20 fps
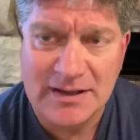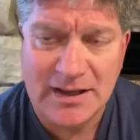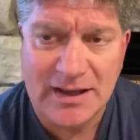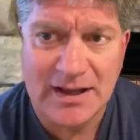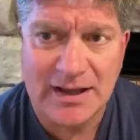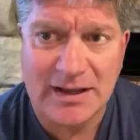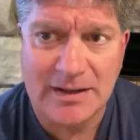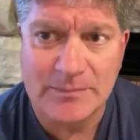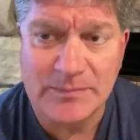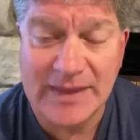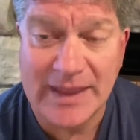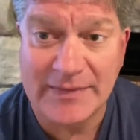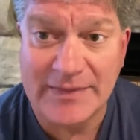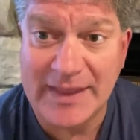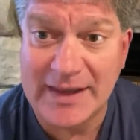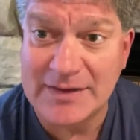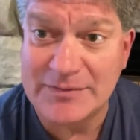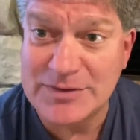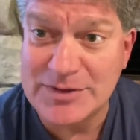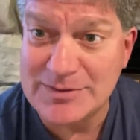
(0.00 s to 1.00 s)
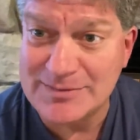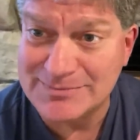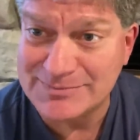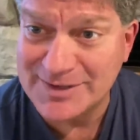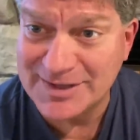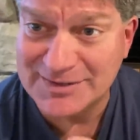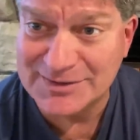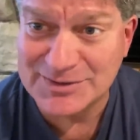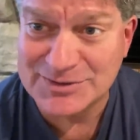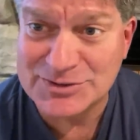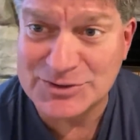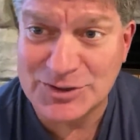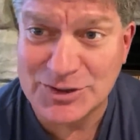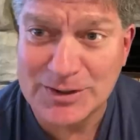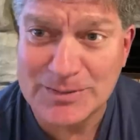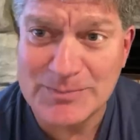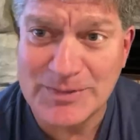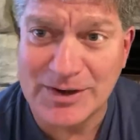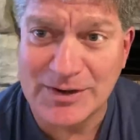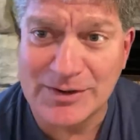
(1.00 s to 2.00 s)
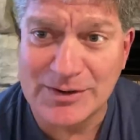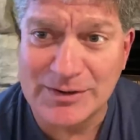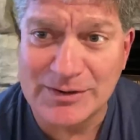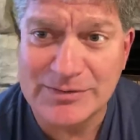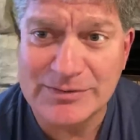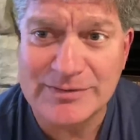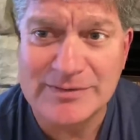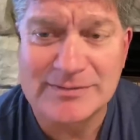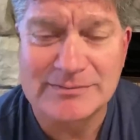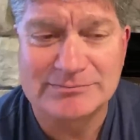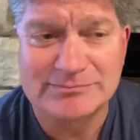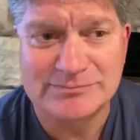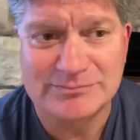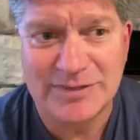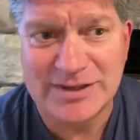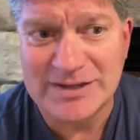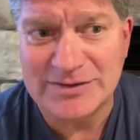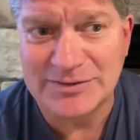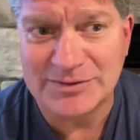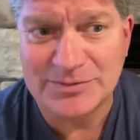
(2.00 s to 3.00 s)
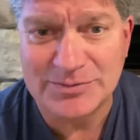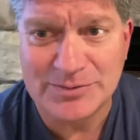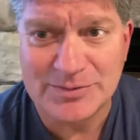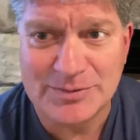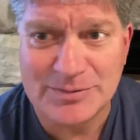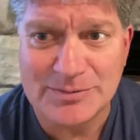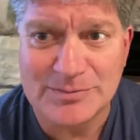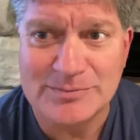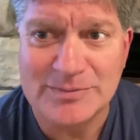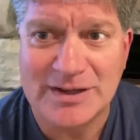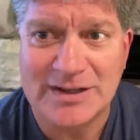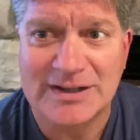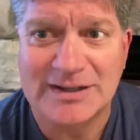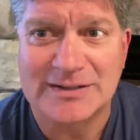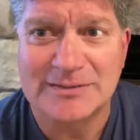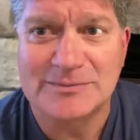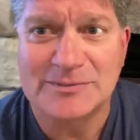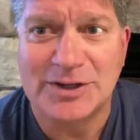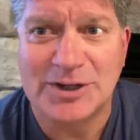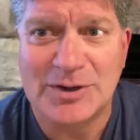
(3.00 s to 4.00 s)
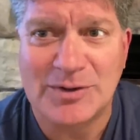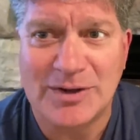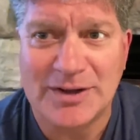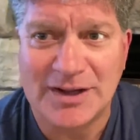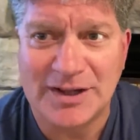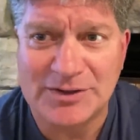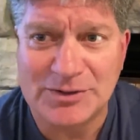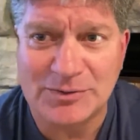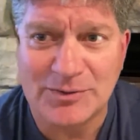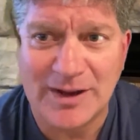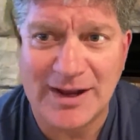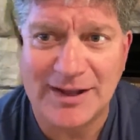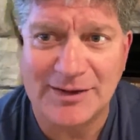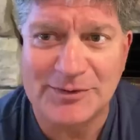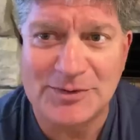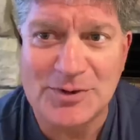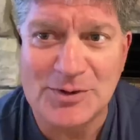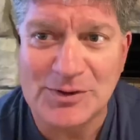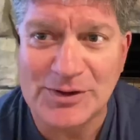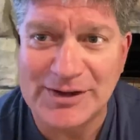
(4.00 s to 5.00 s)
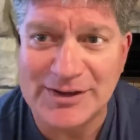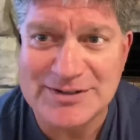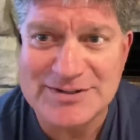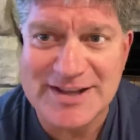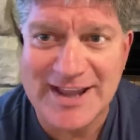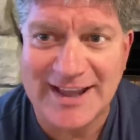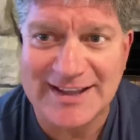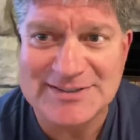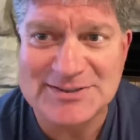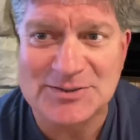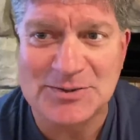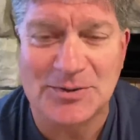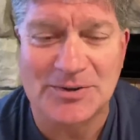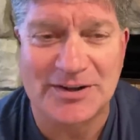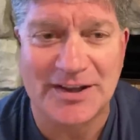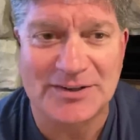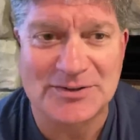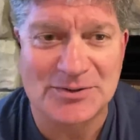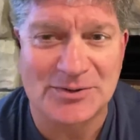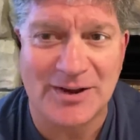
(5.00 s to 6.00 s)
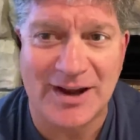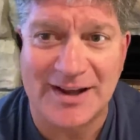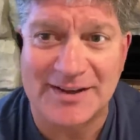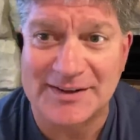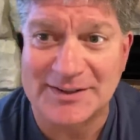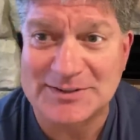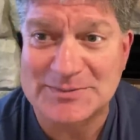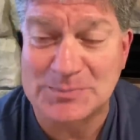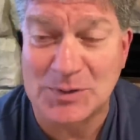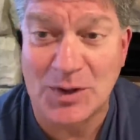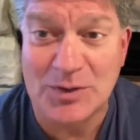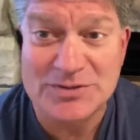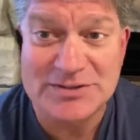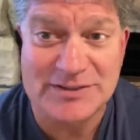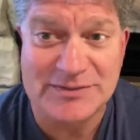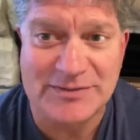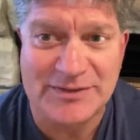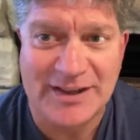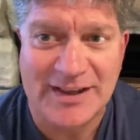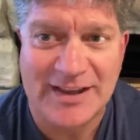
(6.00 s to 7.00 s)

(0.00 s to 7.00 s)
And then if you can disturb the Earth, either through an underground nuclear test or an underground explosive,